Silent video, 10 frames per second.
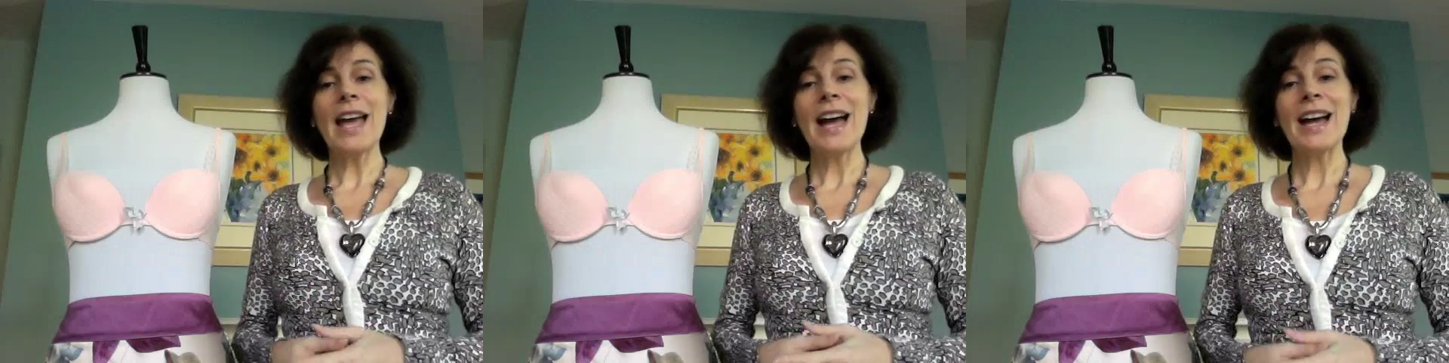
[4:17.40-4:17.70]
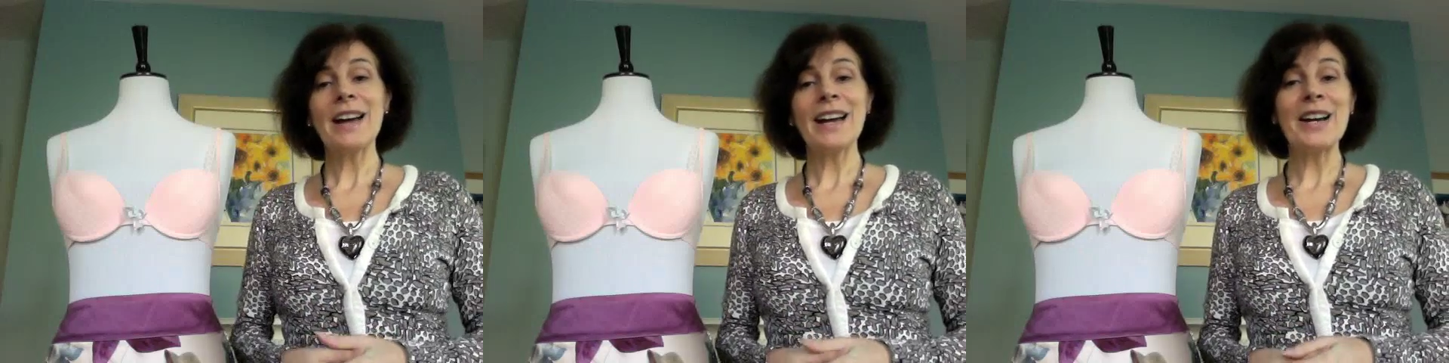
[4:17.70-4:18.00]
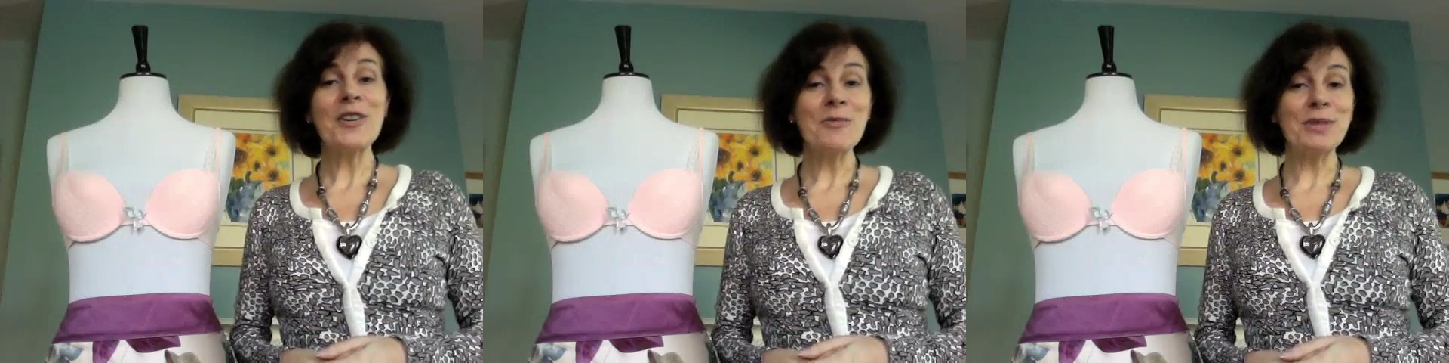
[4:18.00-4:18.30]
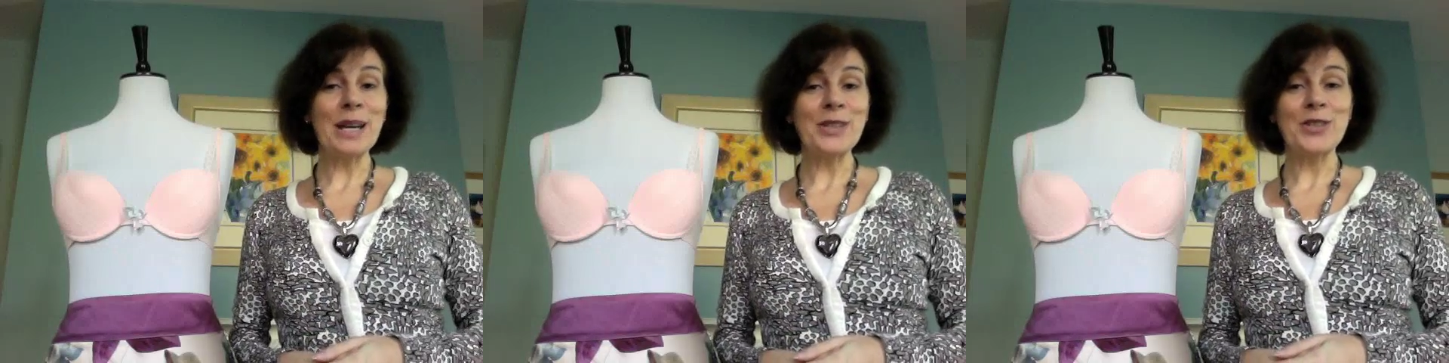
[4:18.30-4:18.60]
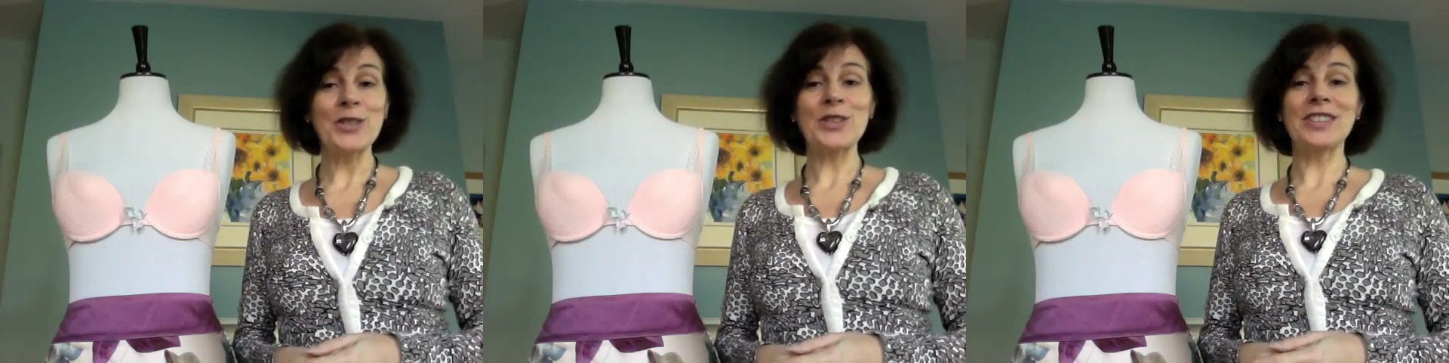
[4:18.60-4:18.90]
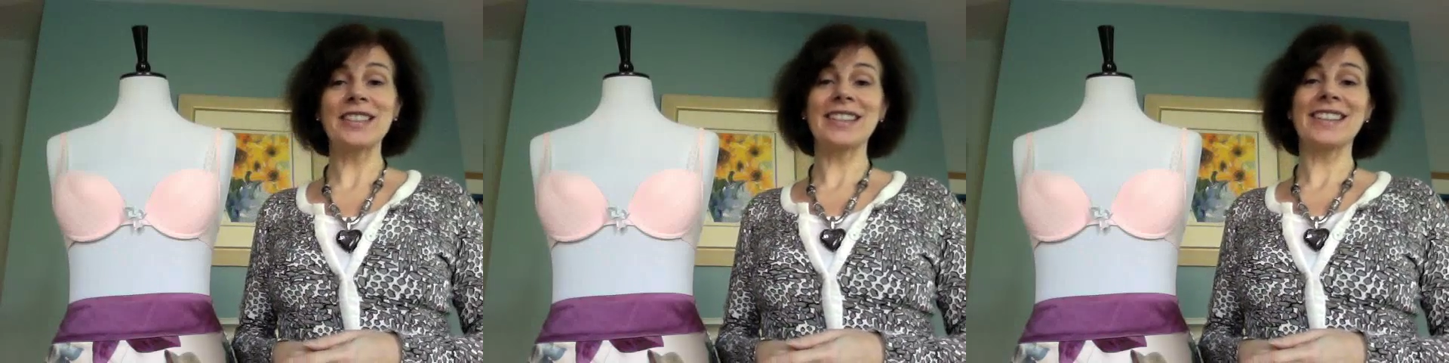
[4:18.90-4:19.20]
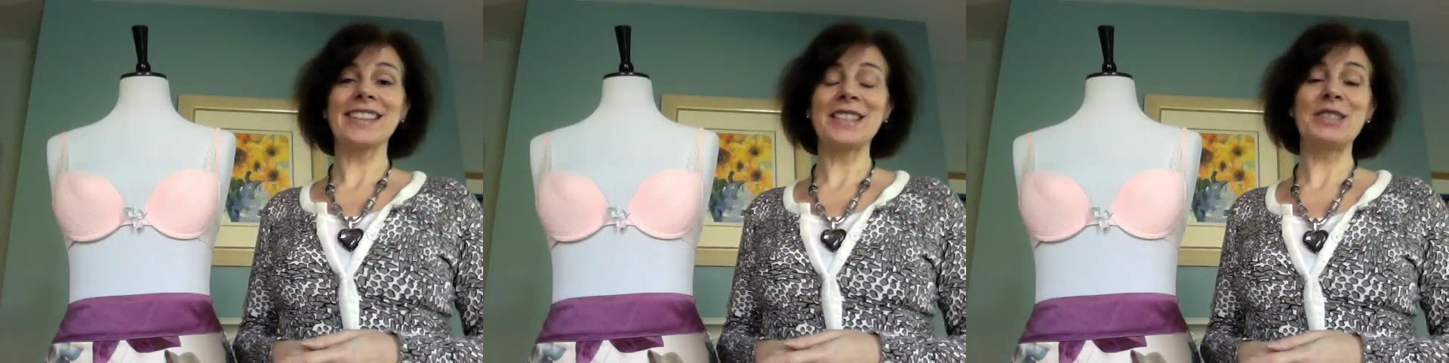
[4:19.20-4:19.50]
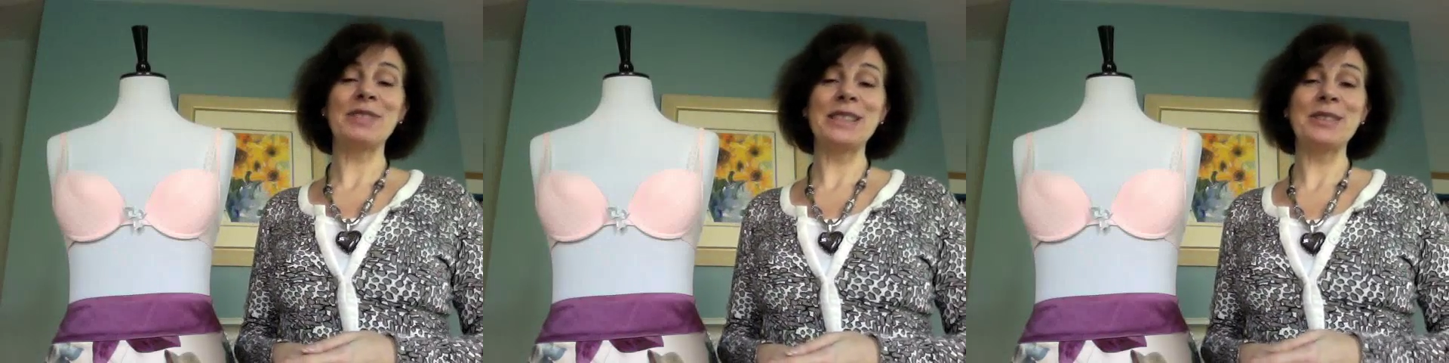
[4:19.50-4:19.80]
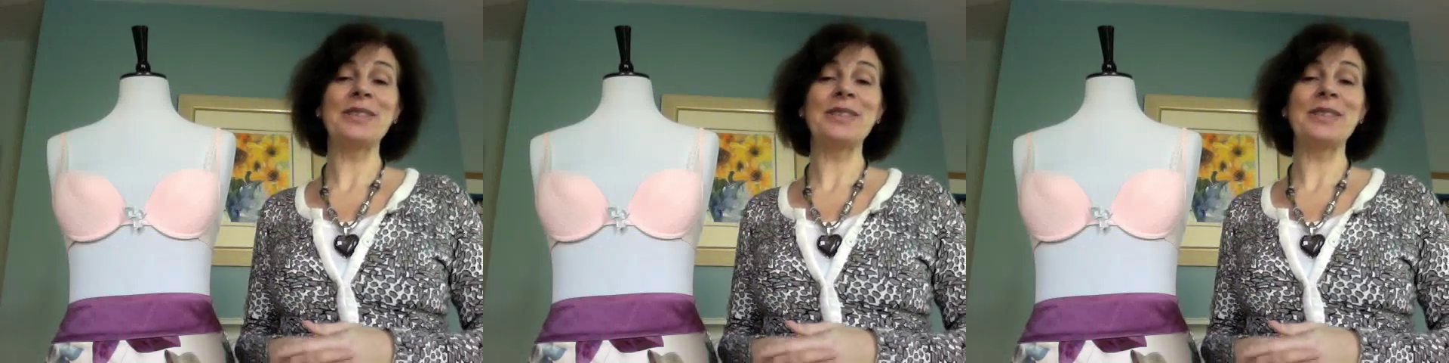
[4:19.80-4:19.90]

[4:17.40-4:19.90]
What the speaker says: I hope you enjoyed this video.